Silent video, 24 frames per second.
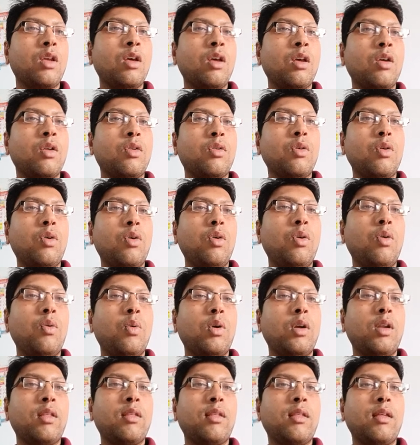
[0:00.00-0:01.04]
So
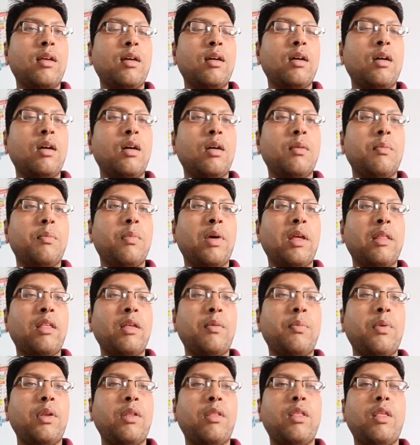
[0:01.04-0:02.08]
what is the basic
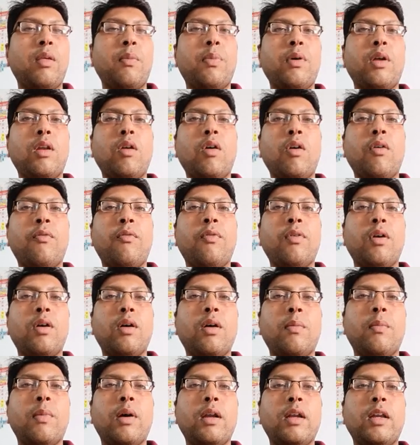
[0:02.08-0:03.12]
principle of
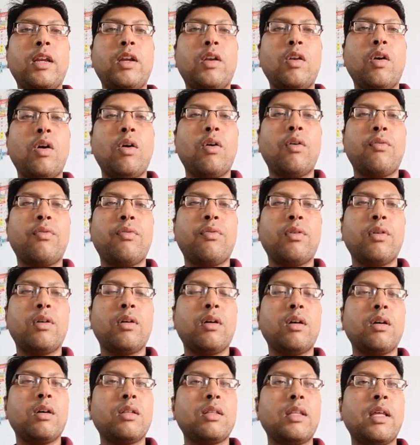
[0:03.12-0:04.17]
MALDI-TOF?
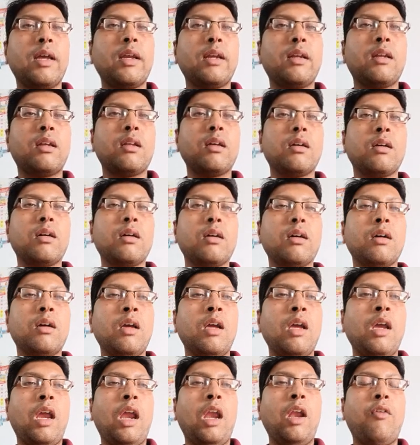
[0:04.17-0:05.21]
That
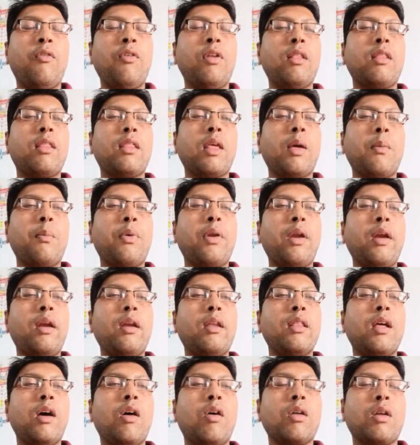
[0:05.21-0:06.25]
it will separate
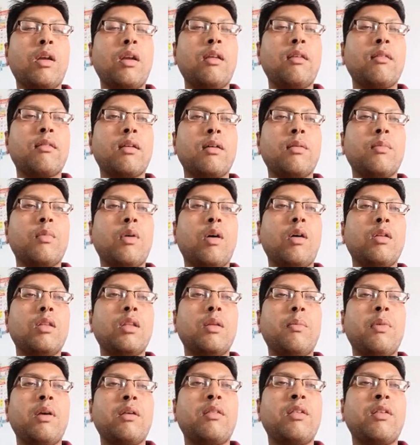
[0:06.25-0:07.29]
the organism on the
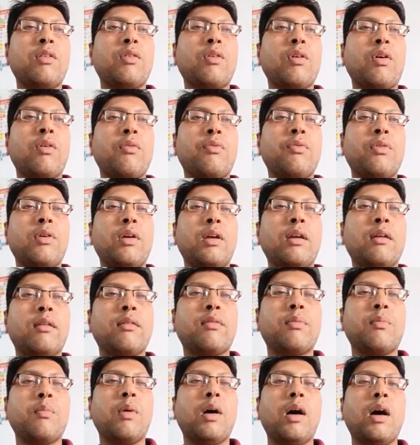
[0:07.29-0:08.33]
basis of
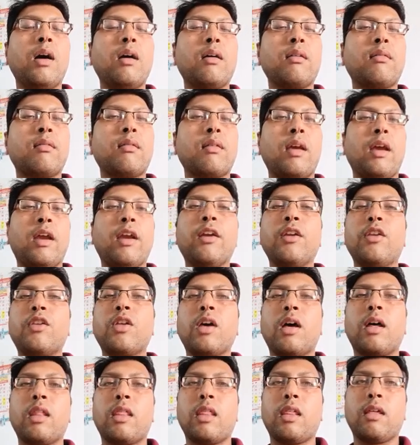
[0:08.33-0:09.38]
its mass and
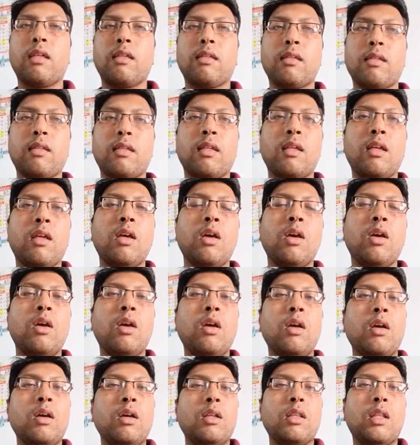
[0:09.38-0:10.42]
charges.
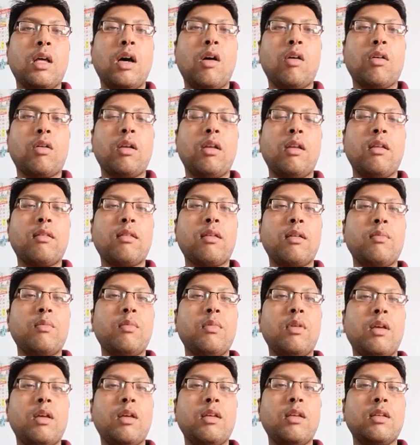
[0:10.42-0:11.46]
The
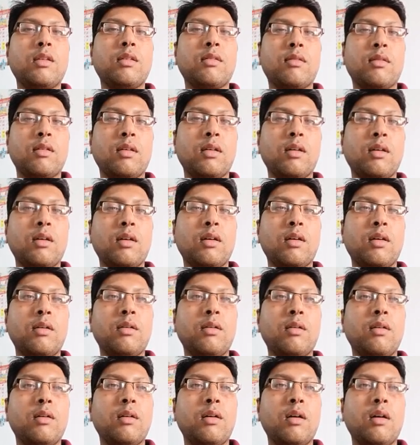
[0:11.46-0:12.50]
organism is
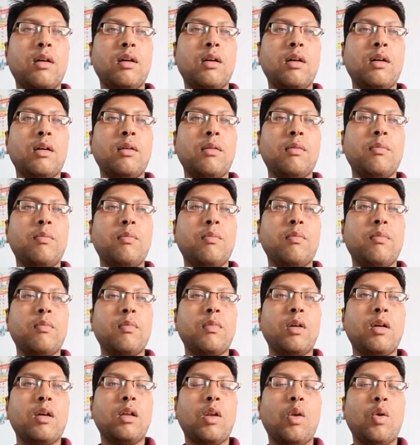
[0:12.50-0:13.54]

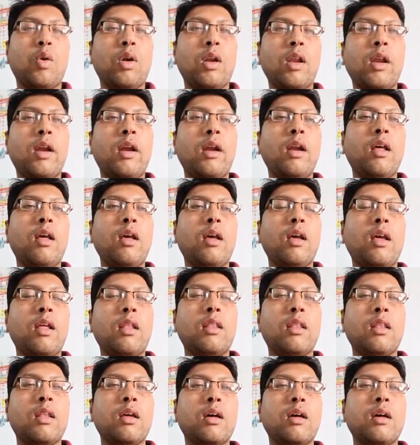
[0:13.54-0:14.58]
loaded
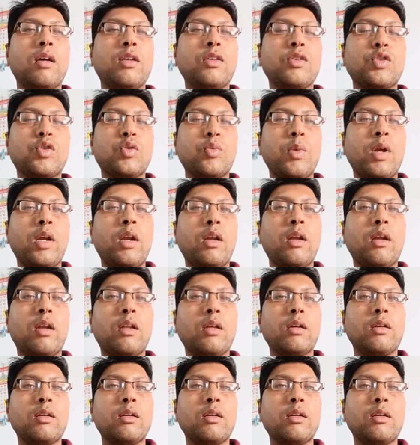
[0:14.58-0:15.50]
in the instrument,